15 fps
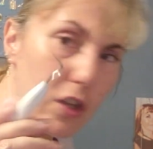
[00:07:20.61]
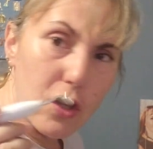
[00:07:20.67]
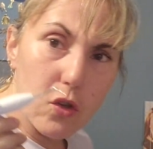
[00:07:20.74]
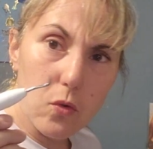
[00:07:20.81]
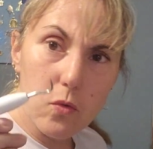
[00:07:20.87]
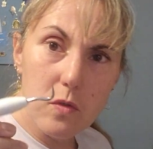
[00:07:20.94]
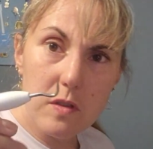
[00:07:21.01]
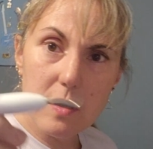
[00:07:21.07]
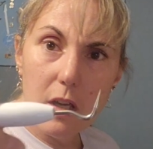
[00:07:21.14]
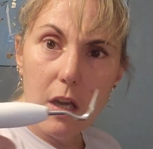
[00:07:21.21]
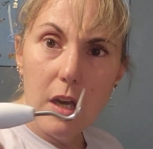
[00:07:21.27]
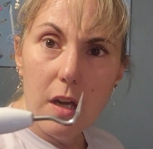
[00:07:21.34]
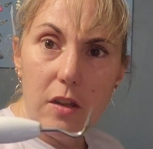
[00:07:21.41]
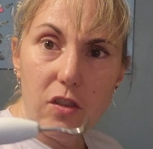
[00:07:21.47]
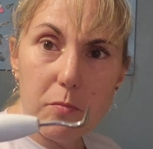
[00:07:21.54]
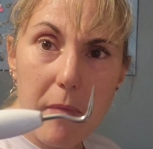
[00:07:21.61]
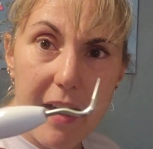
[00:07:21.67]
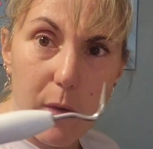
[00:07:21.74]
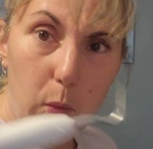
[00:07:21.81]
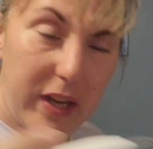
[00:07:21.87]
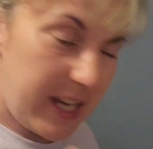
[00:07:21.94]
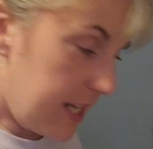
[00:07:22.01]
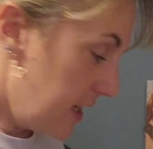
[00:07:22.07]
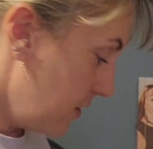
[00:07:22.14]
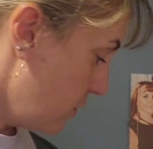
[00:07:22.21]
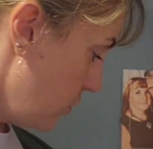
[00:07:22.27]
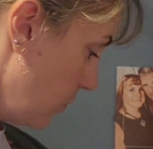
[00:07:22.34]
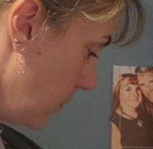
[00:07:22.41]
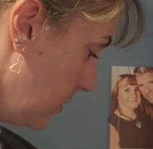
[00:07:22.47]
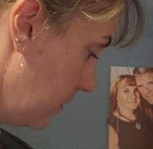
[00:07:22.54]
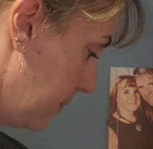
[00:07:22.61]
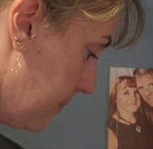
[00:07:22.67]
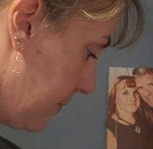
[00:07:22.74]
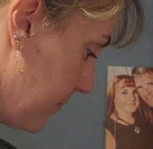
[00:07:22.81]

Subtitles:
use my weeding tool,